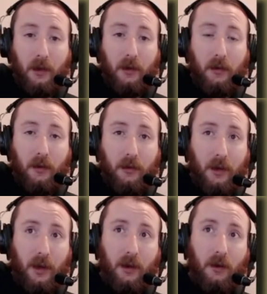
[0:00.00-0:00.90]

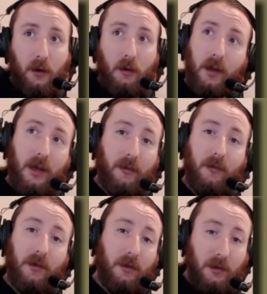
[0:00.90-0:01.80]
think, okay,
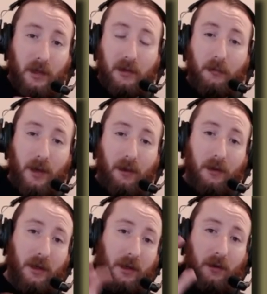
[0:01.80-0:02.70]
take the
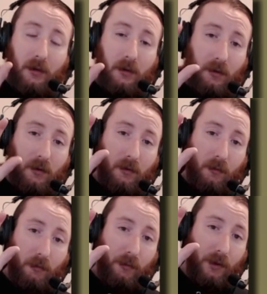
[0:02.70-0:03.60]
melody,
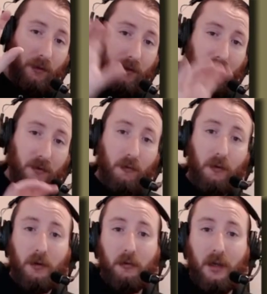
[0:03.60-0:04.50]
build this
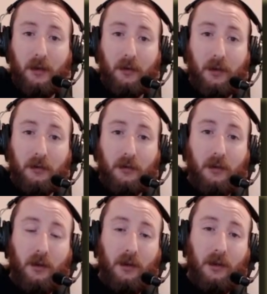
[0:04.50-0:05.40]
chord underneath it,
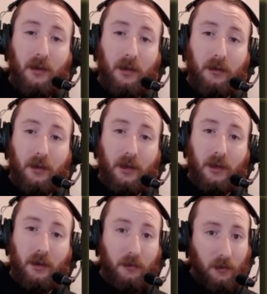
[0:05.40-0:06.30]
and
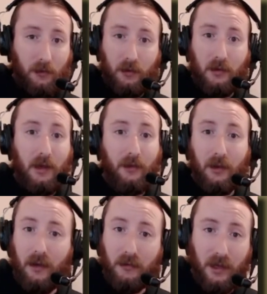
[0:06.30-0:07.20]
then just have the
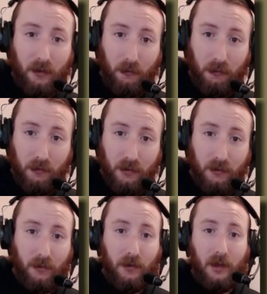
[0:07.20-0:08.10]
left hand
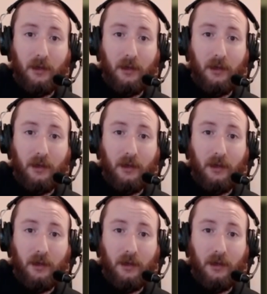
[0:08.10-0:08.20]
root, and